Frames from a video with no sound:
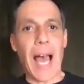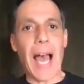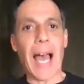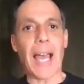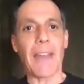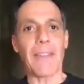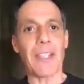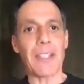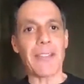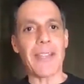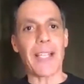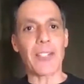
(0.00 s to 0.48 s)

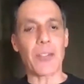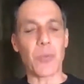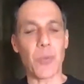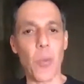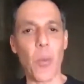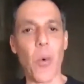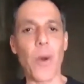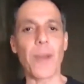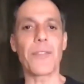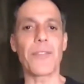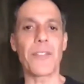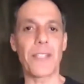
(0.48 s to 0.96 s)
I think
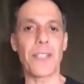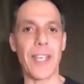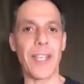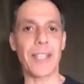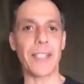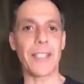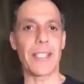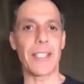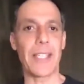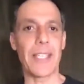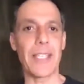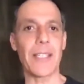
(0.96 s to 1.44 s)
that's one
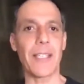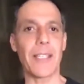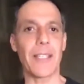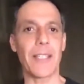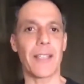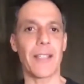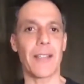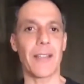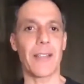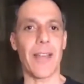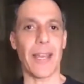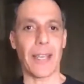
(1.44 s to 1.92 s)

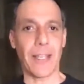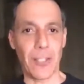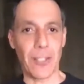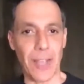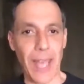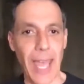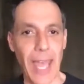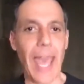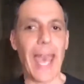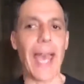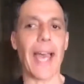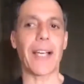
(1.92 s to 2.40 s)
technique that
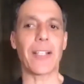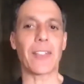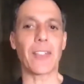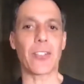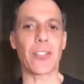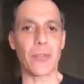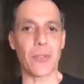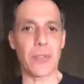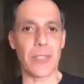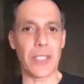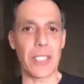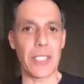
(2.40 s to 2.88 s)
could
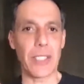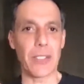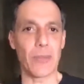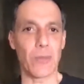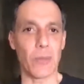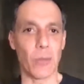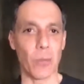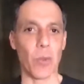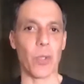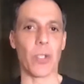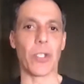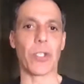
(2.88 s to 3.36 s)

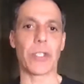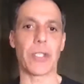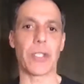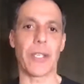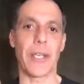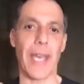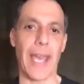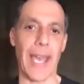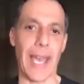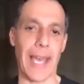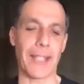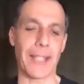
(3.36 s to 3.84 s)
actually
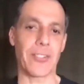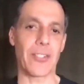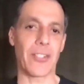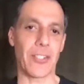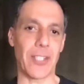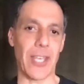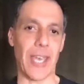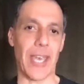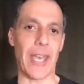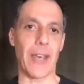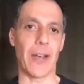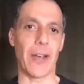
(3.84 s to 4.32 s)
work at
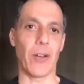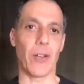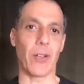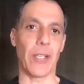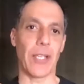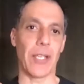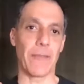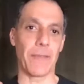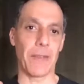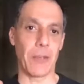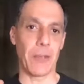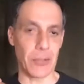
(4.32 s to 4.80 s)

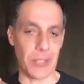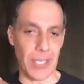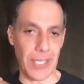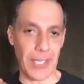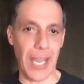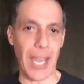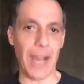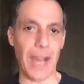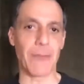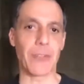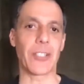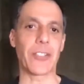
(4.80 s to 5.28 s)
scale if it was
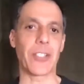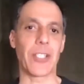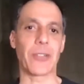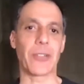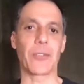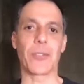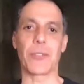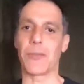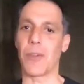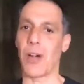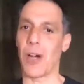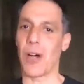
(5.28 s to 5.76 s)
on every
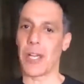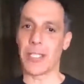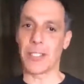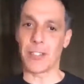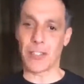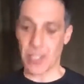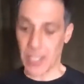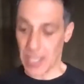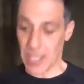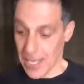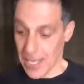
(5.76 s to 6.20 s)
single device.